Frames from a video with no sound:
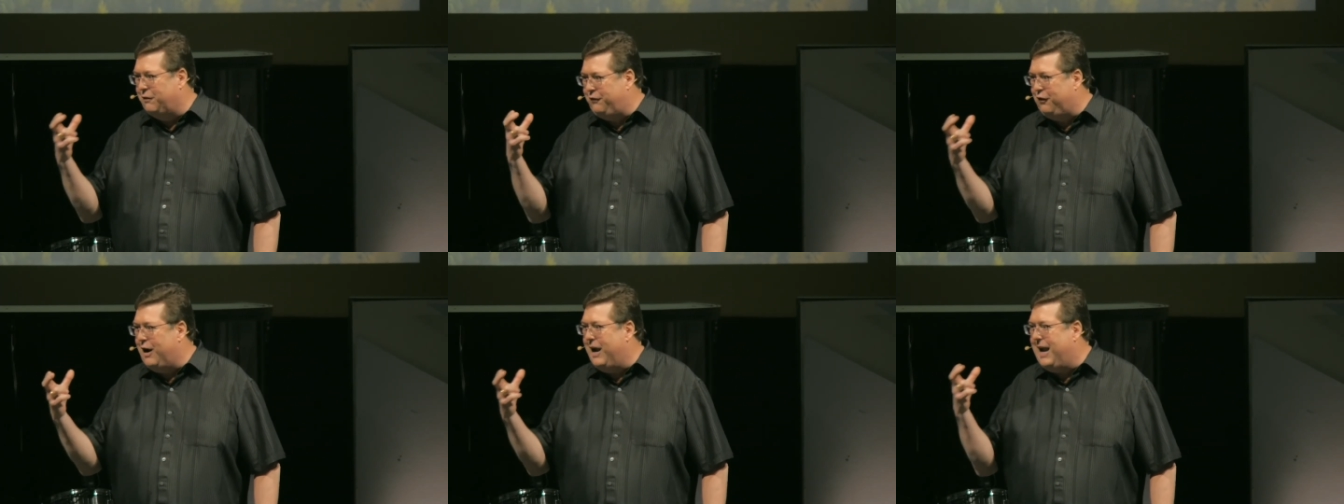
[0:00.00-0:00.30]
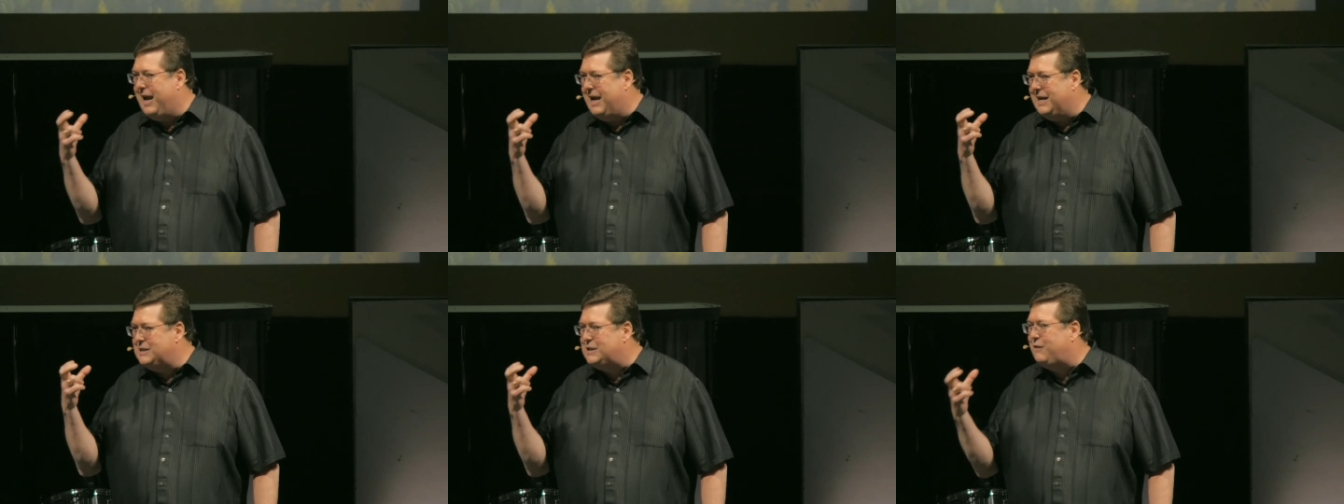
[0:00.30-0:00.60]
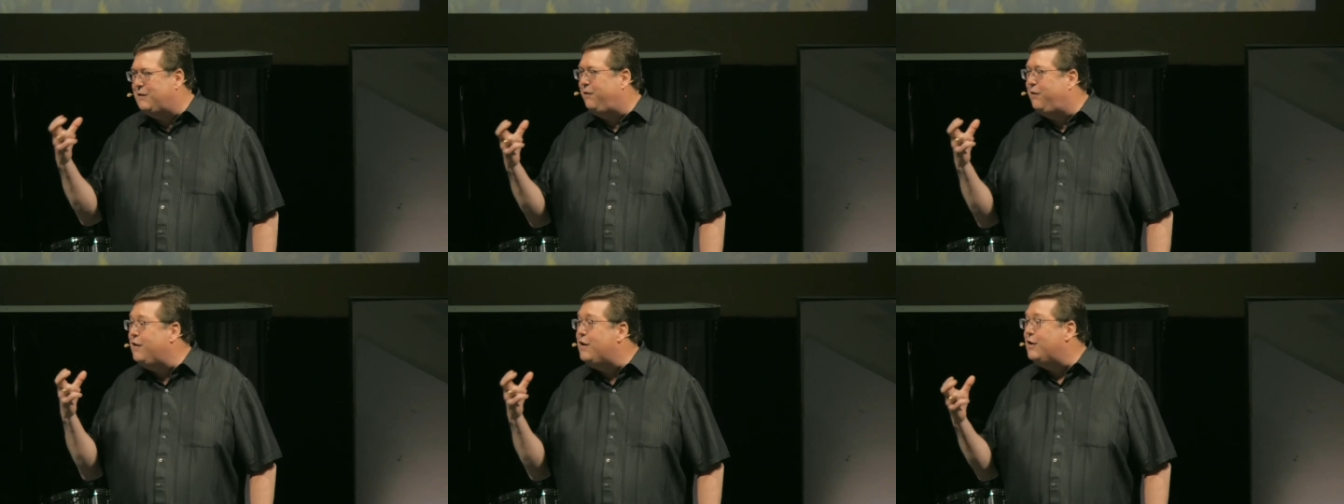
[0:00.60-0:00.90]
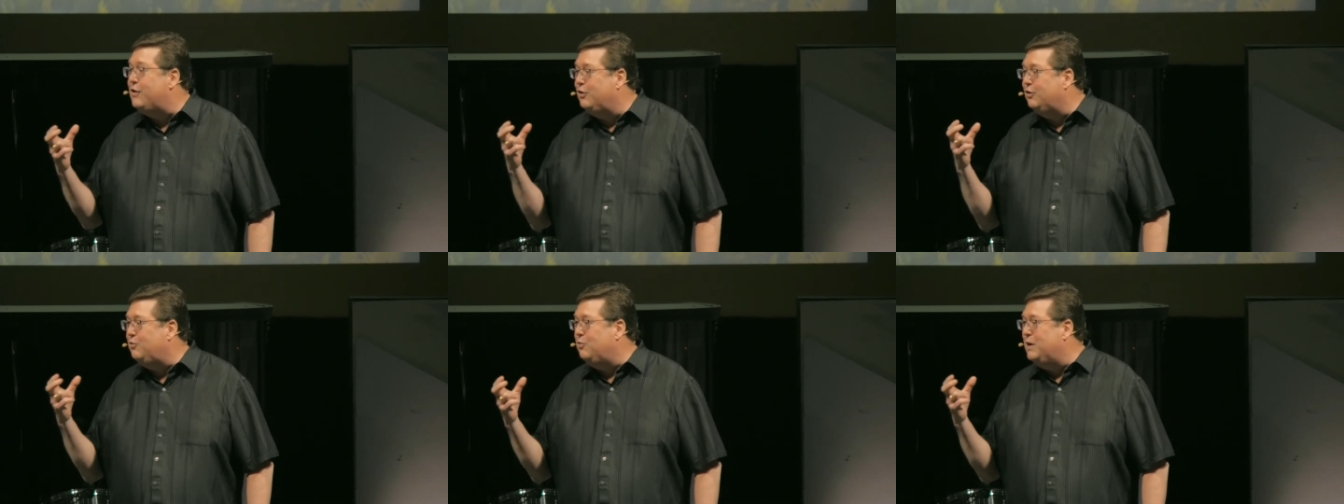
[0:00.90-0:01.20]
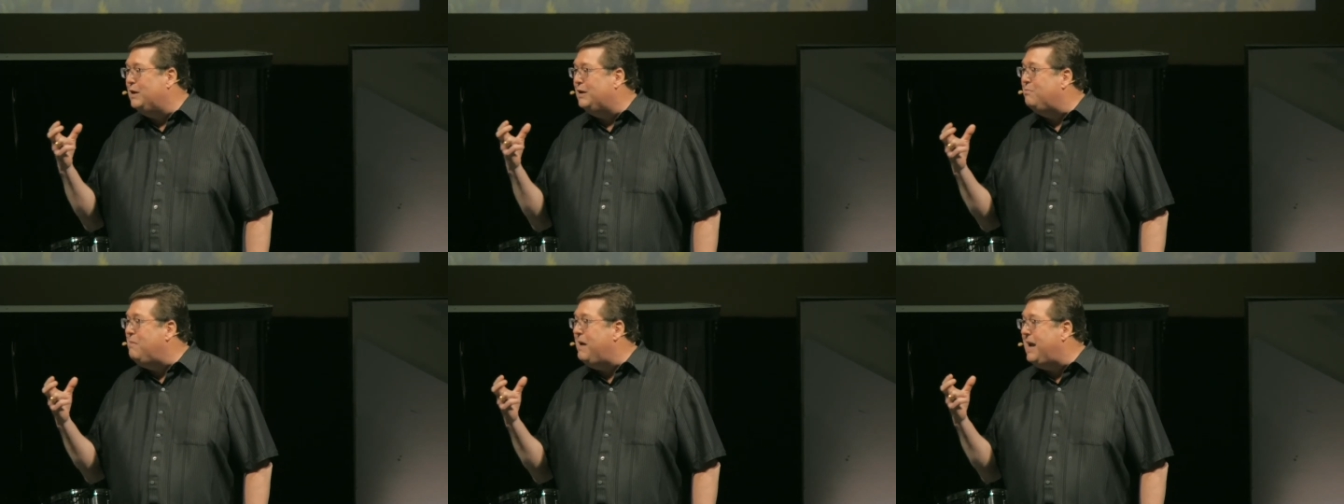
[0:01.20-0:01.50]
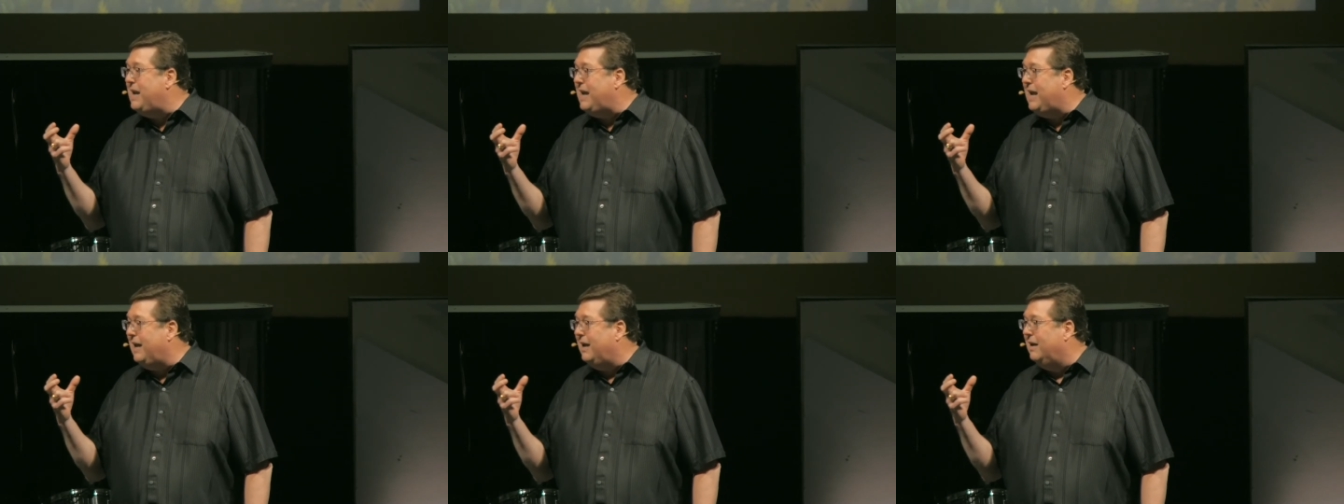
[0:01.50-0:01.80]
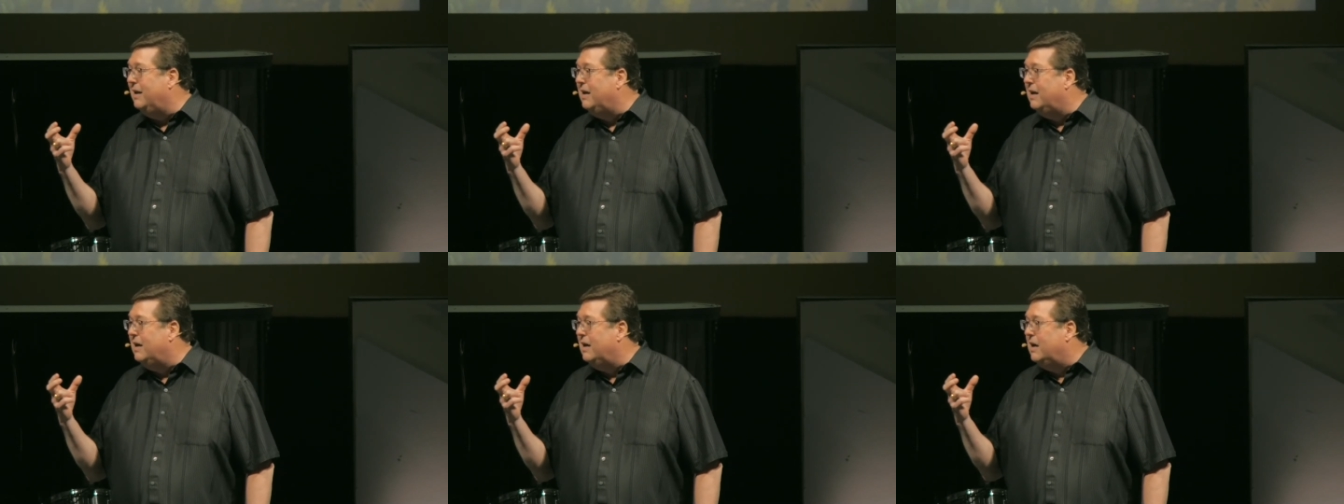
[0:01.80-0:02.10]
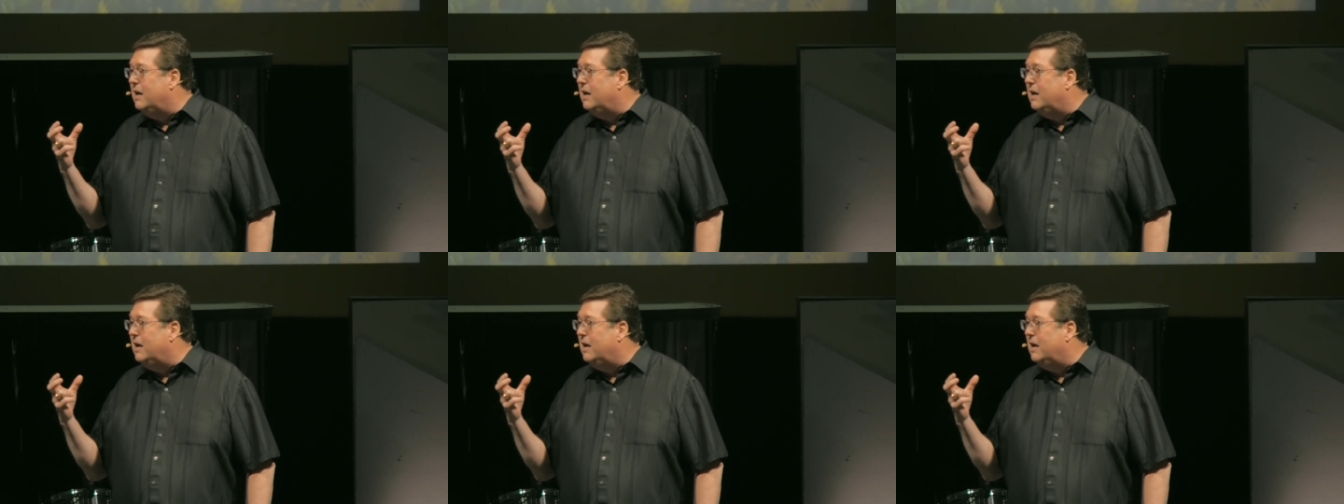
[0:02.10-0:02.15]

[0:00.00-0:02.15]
phrase filled with meaning.